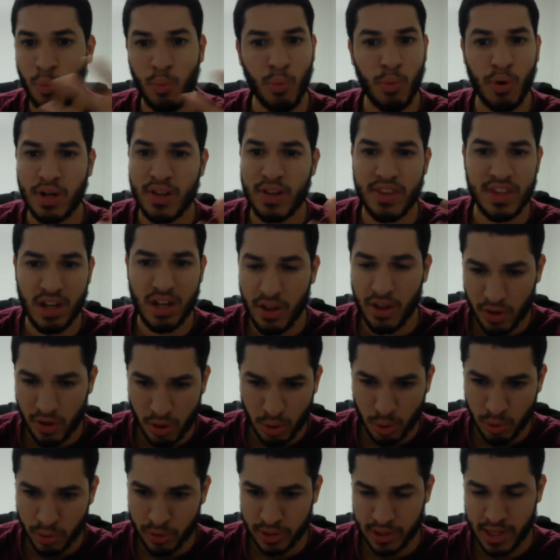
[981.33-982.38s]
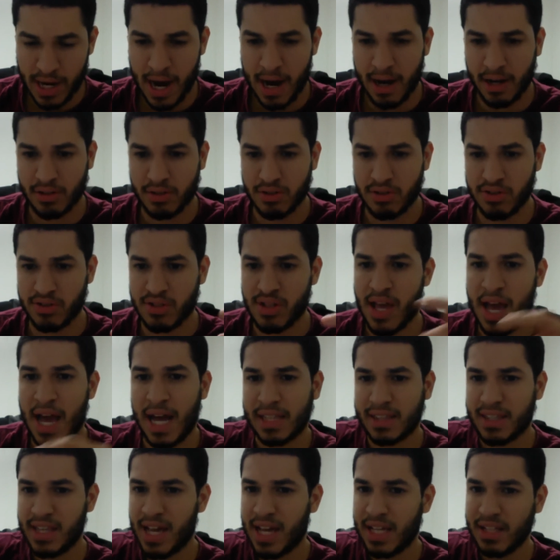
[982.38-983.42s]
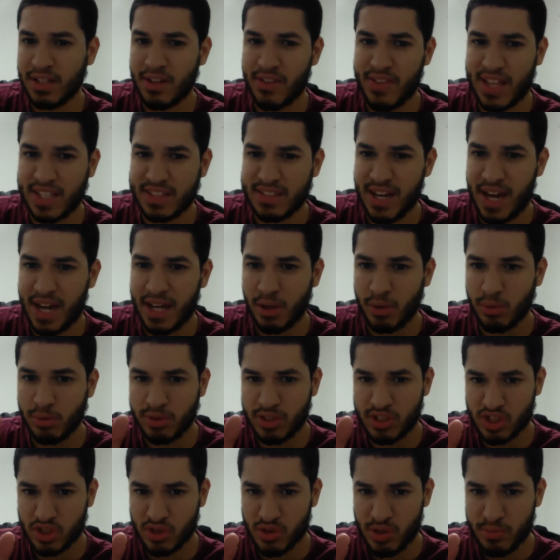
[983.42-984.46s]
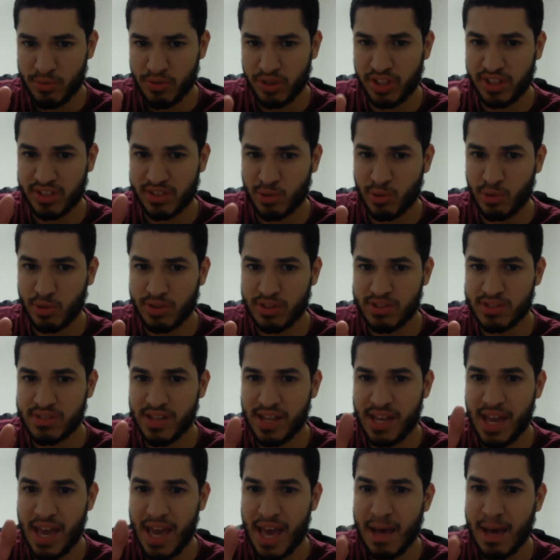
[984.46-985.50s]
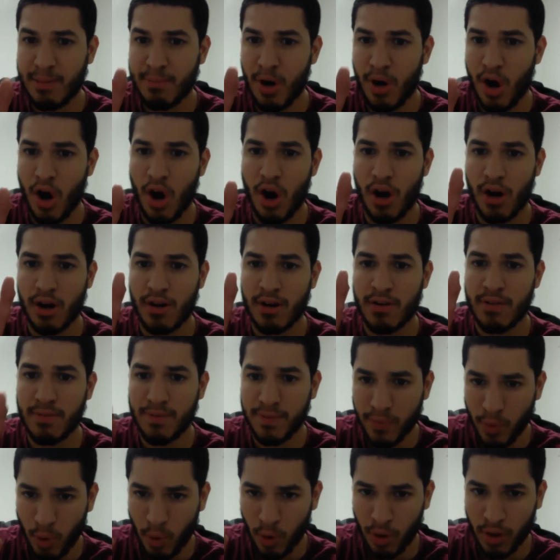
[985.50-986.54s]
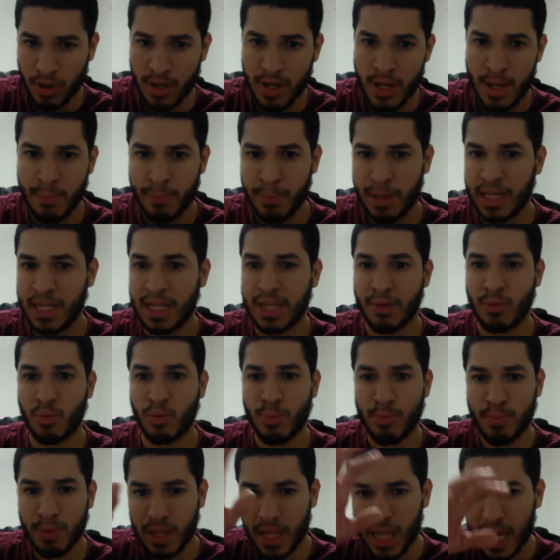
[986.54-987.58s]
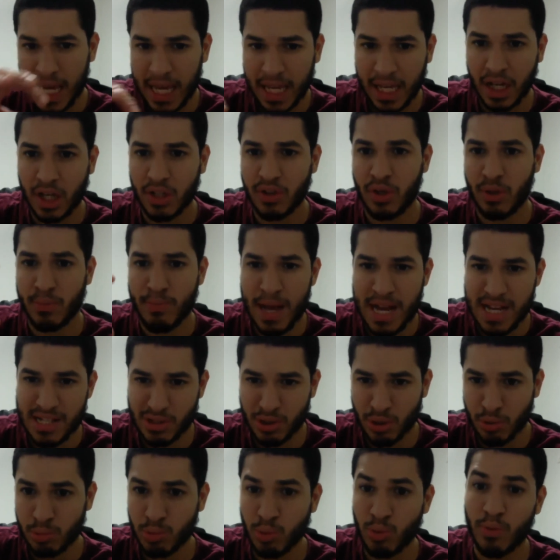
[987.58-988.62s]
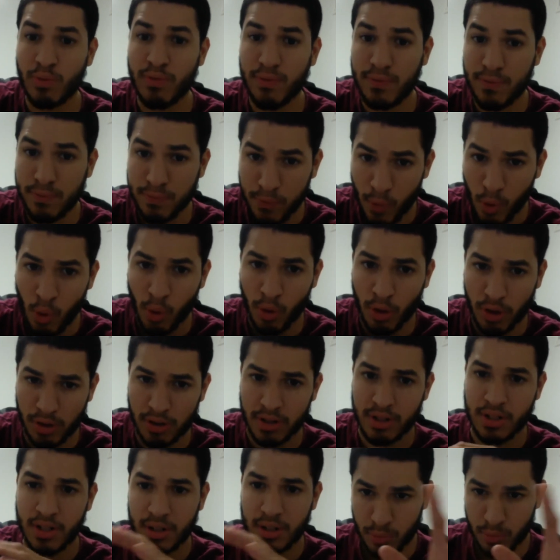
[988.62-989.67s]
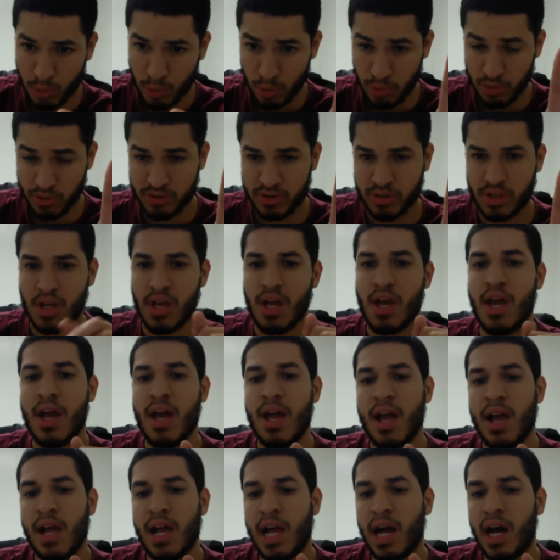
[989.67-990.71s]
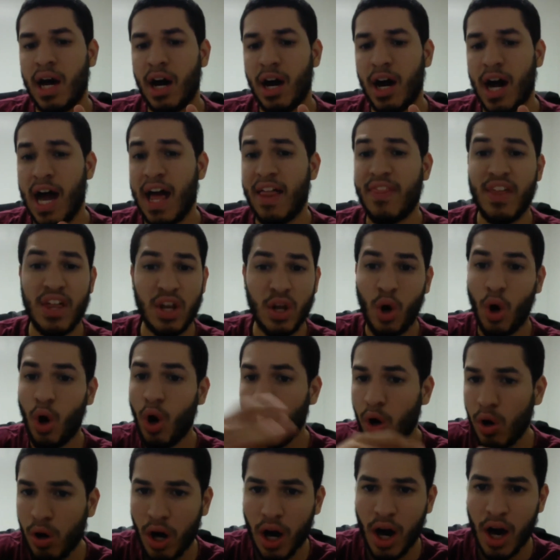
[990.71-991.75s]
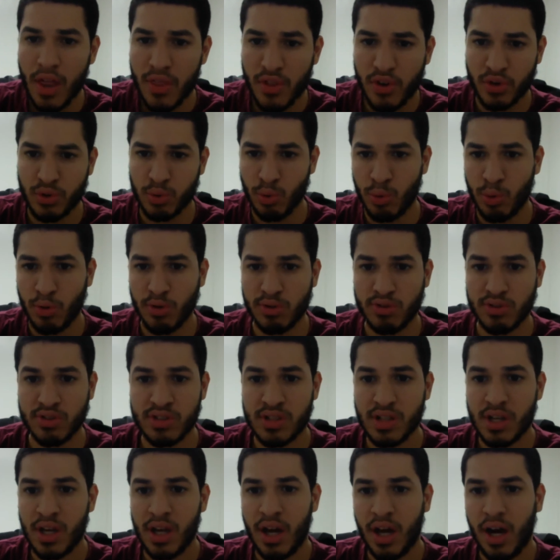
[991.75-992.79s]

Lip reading: one of the other older characters. At the end of that title description, it's going to say MR4, meaning we're playing under Master Rule 4 rules. And then all other duels